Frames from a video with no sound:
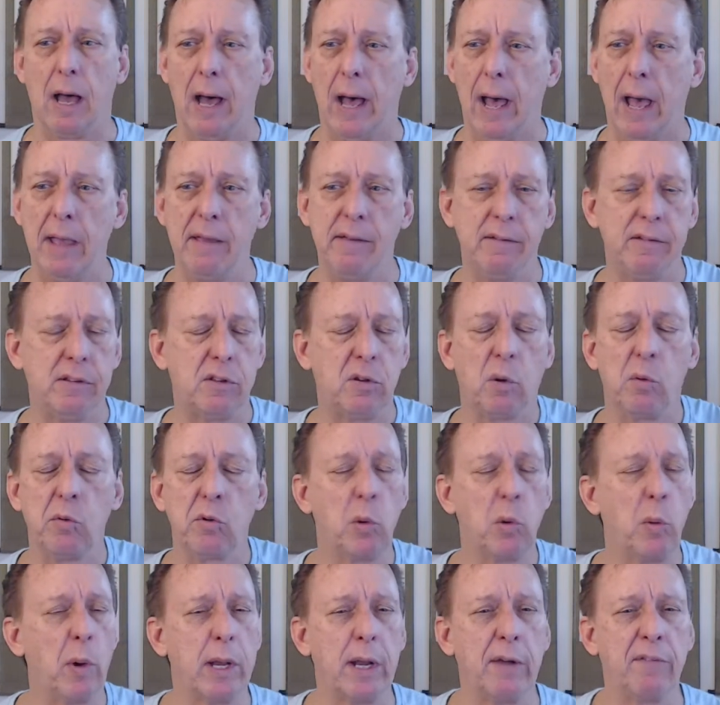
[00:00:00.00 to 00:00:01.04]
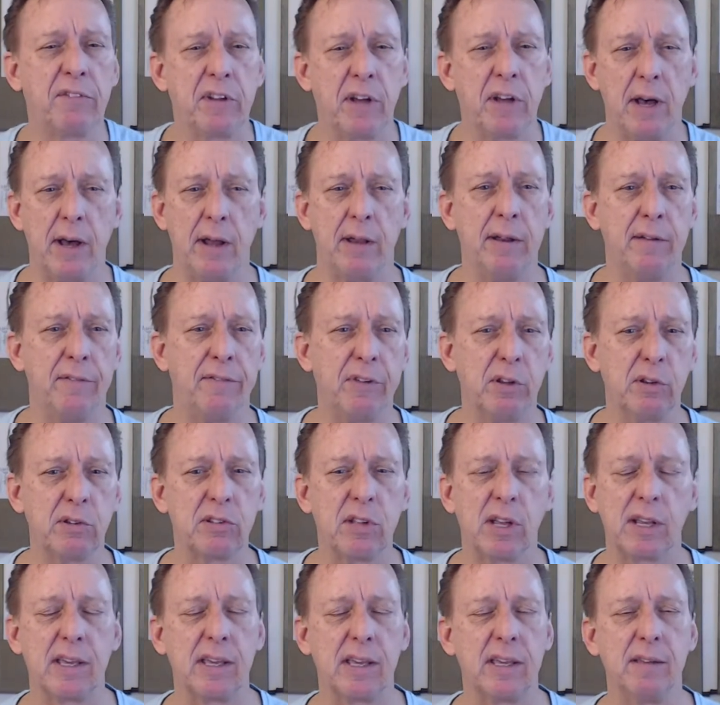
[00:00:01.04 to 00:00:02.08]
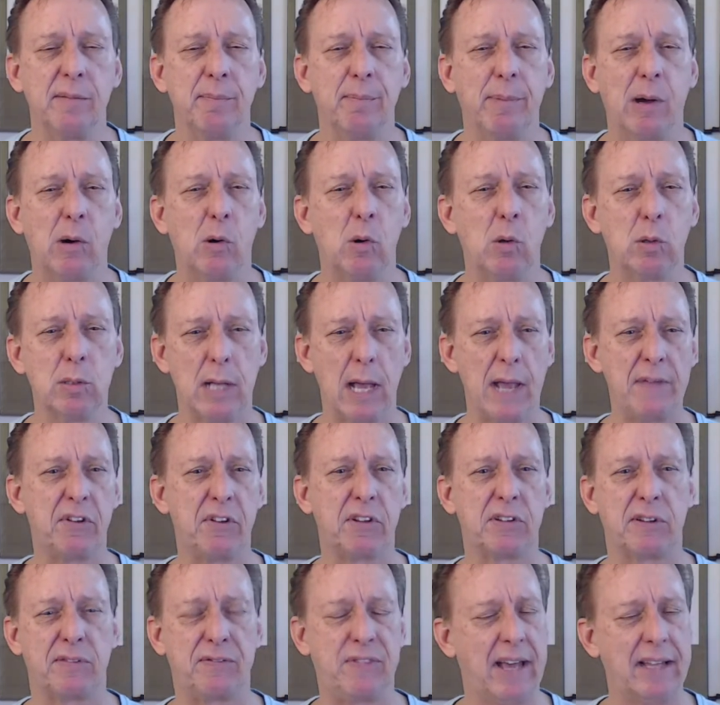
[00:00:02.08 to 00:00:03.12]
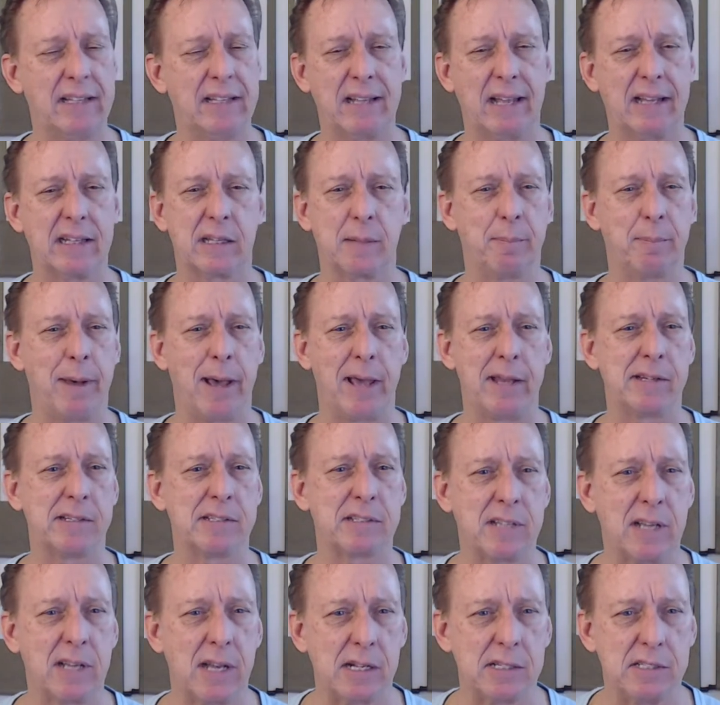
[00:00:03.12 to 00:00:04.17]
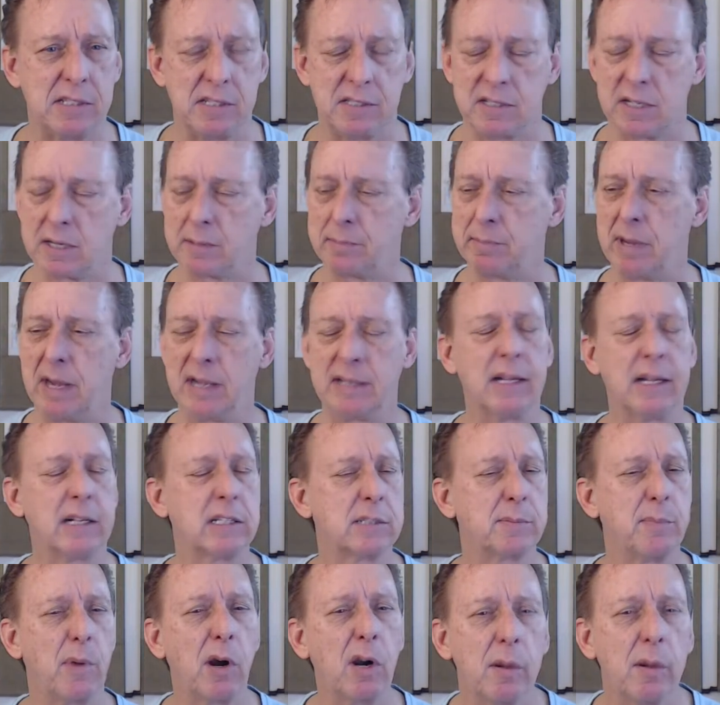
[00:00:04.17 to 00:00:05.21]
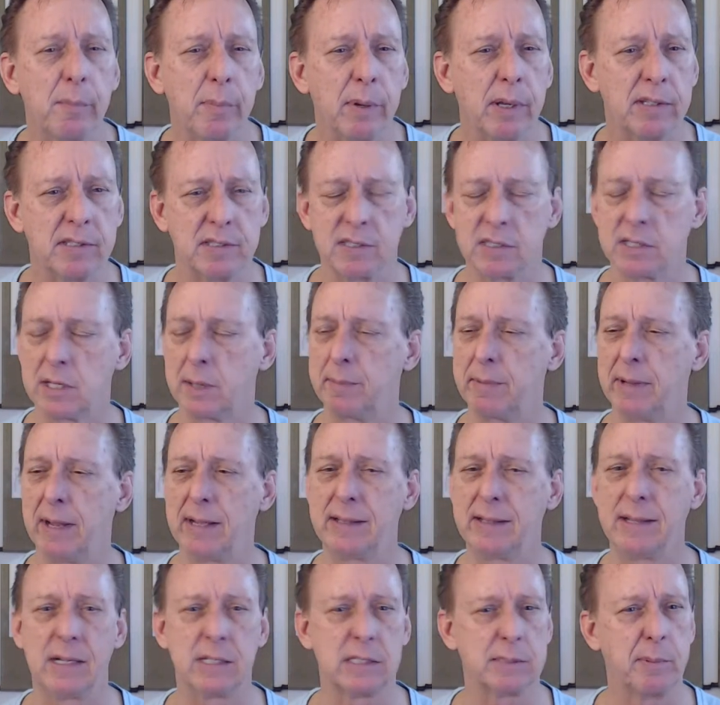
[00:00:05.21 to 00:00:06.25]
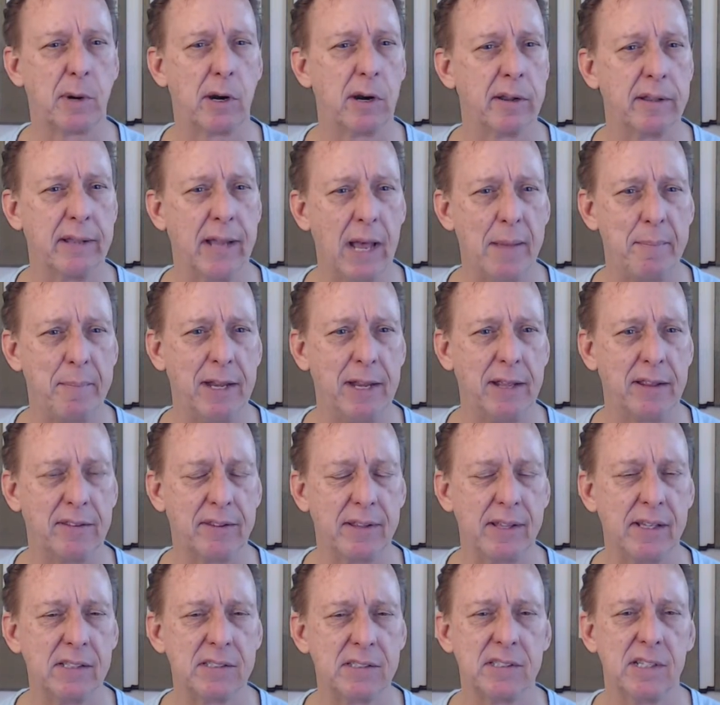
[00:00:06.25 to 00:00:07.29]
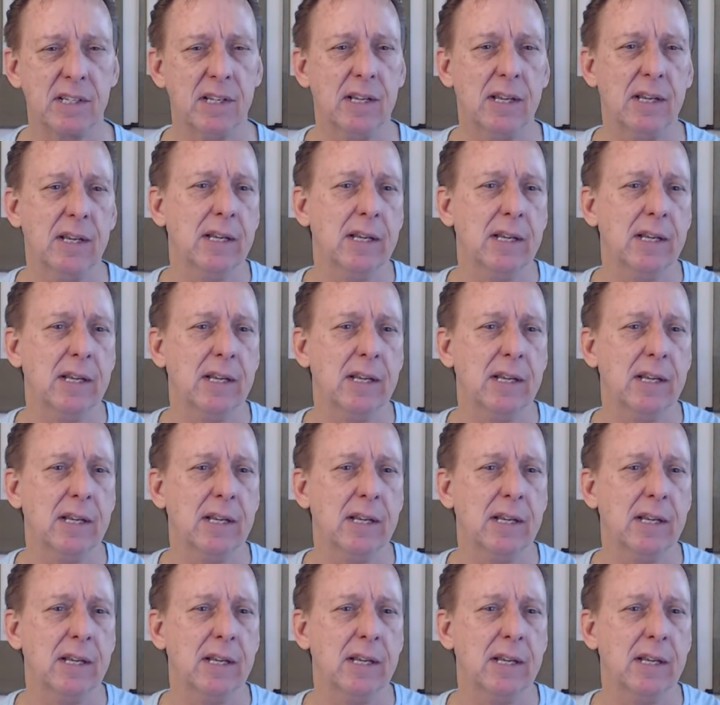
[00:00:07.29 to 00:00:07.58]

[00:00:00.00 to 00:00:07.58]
I don't know what I've done. It feels like my whole life is I've had like the Midas touch. He said, I'm not that smart in business. I'm not that smart in that many things.